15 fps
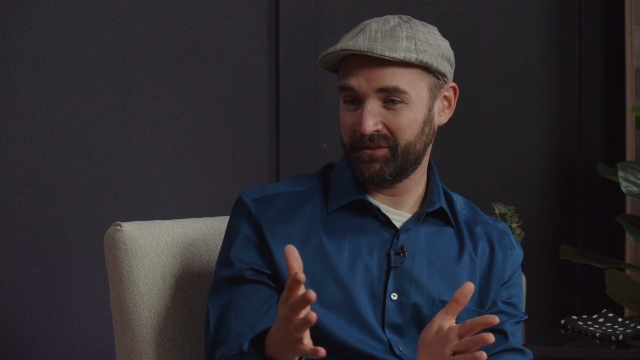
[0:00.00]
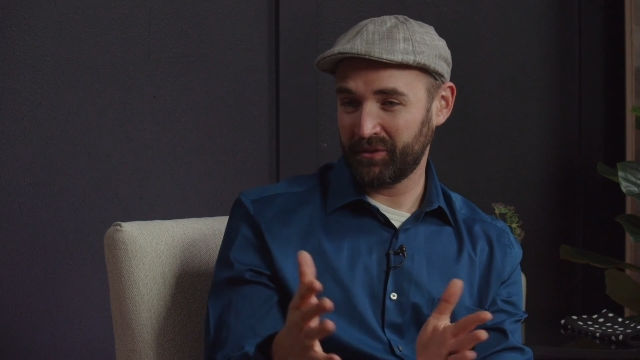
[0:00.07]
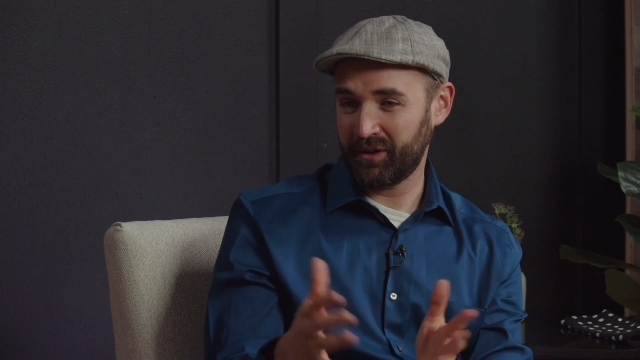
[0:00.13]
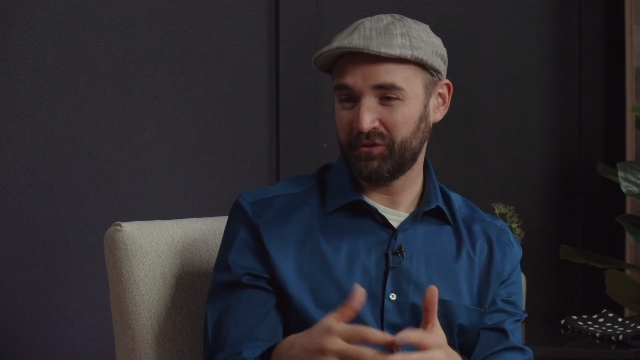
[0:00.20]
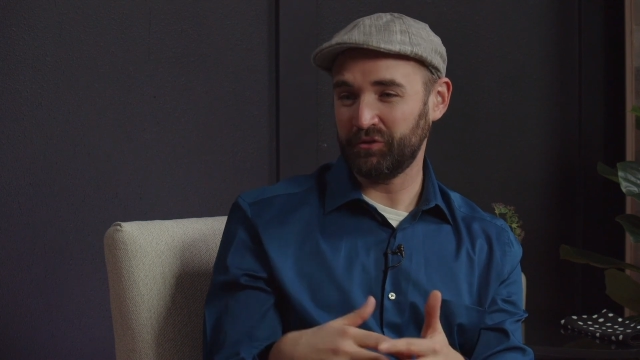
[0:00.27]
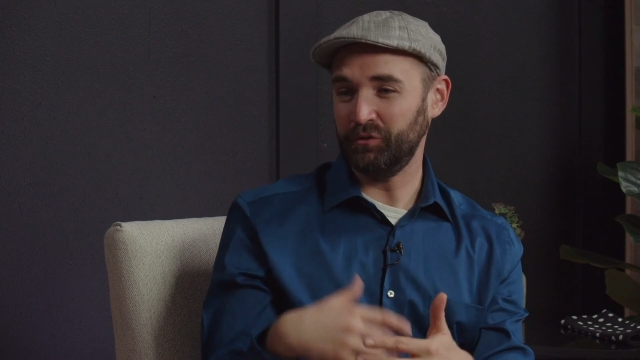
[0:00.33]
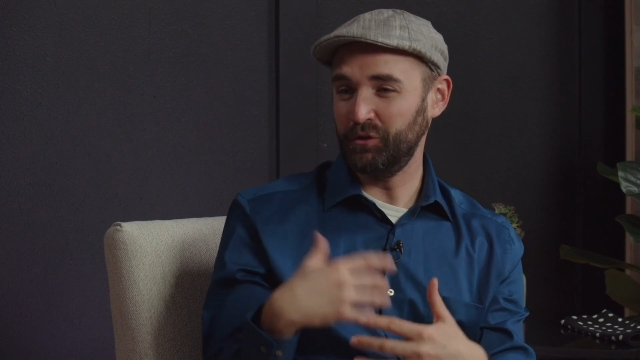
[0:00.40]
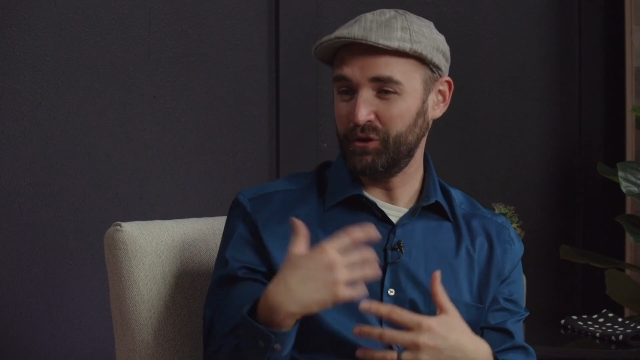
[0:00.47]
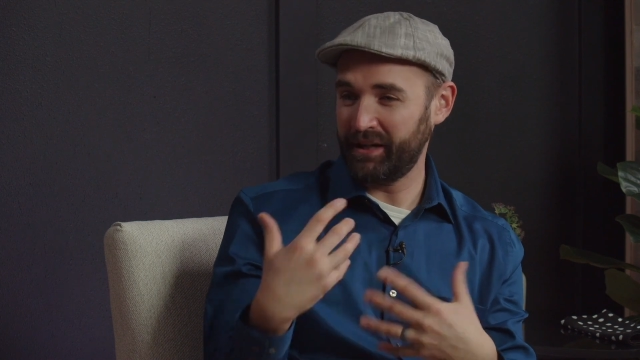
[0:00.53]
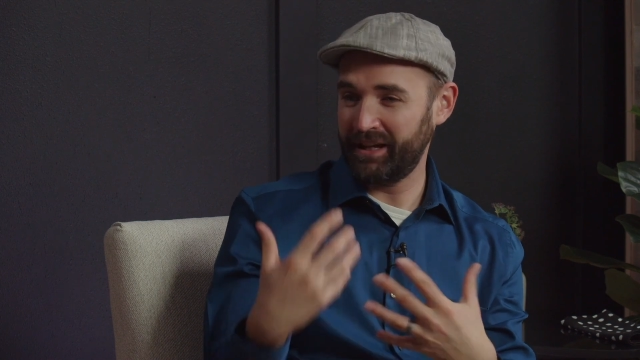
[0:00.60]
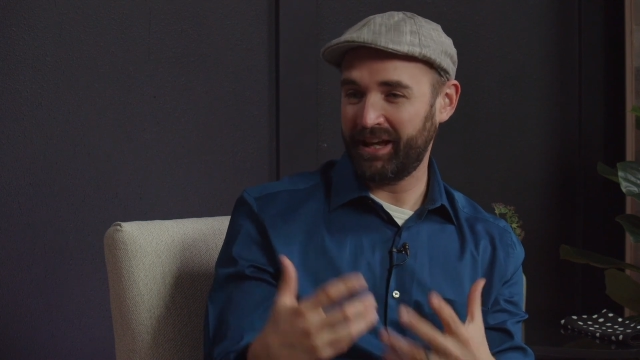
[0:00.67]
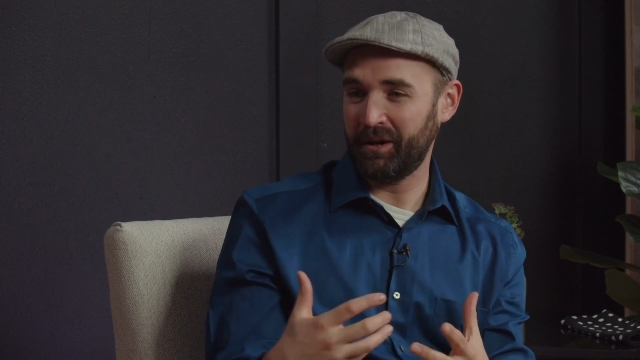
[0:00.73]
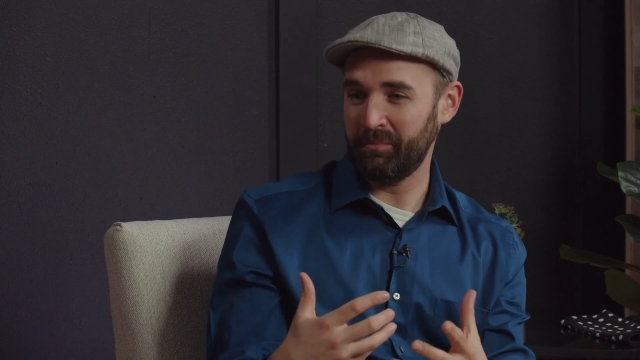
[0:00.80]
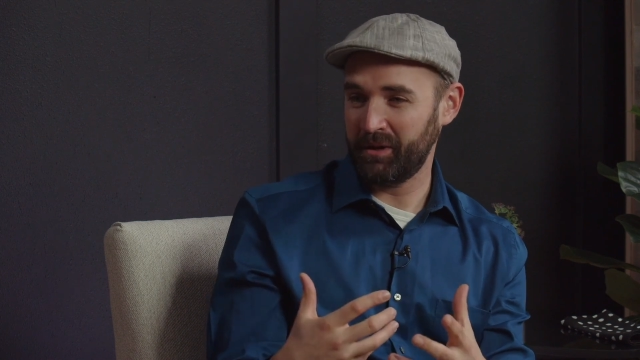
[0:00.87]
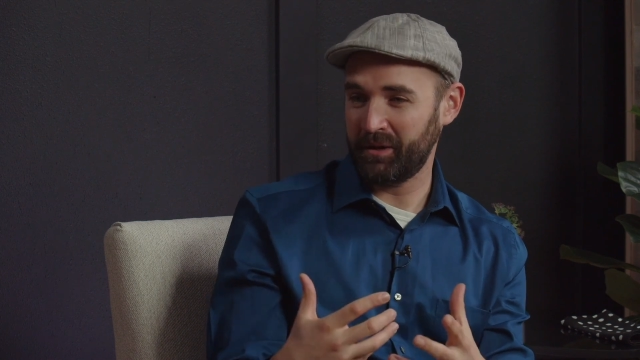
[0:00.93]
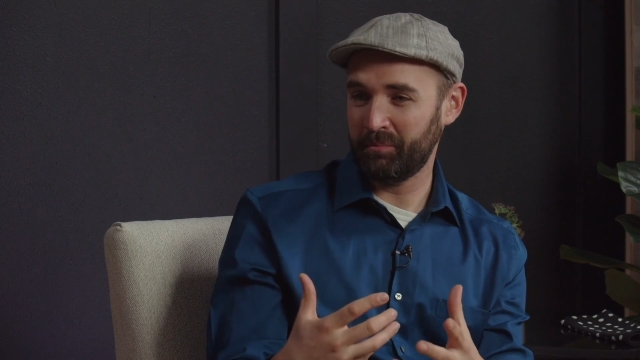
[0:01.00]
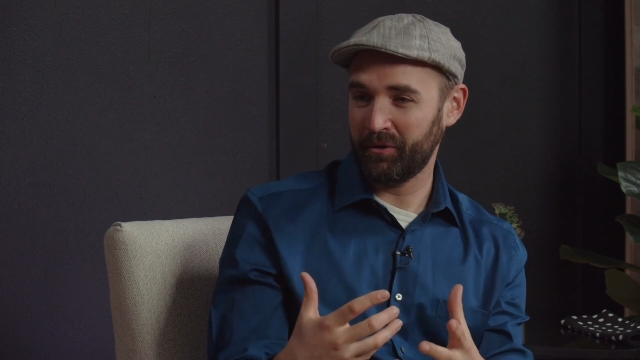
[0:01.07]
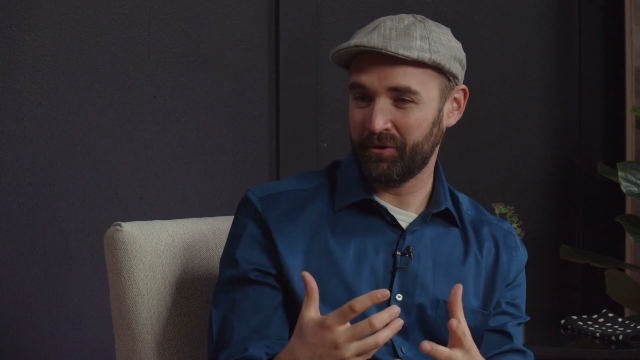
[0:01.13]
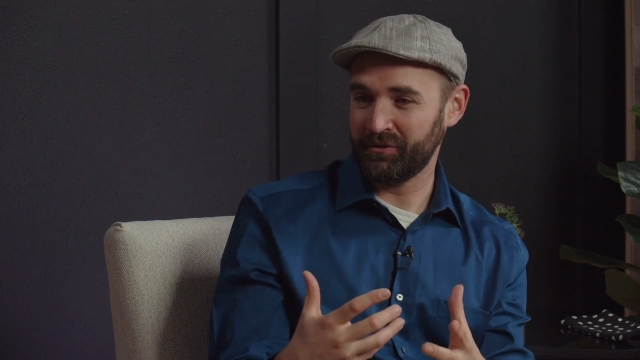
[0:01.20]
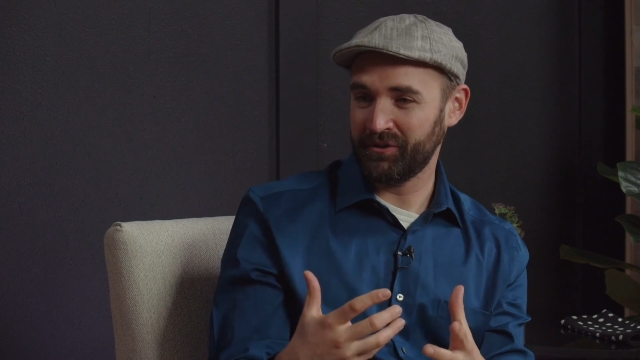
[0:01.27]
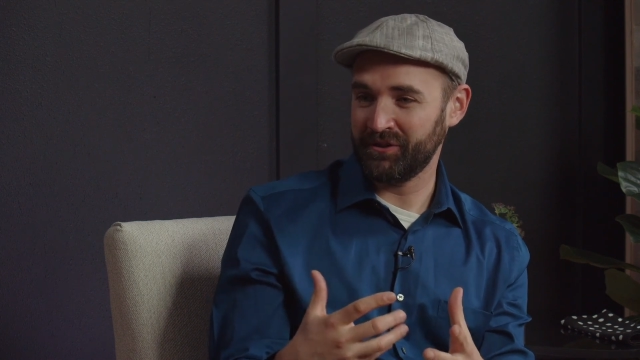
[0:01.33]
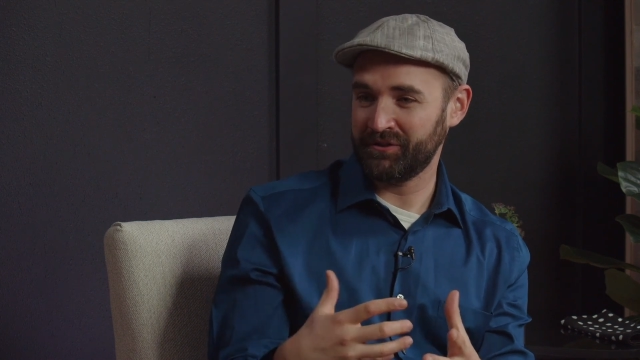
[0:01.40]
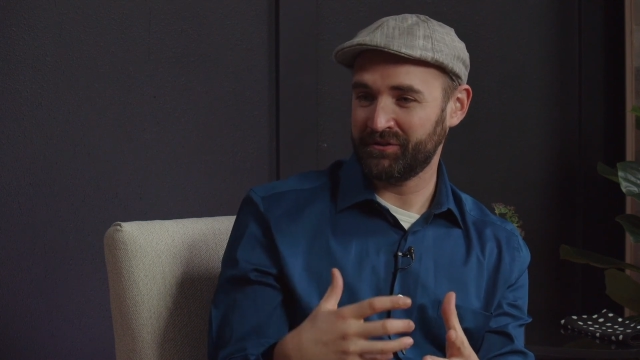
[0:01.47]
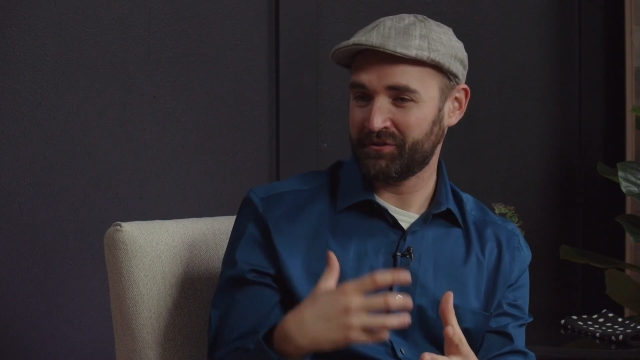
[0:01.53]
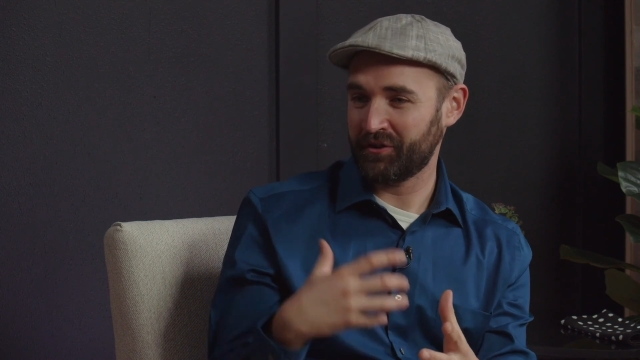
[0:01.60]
So as you're looking at a big purchase,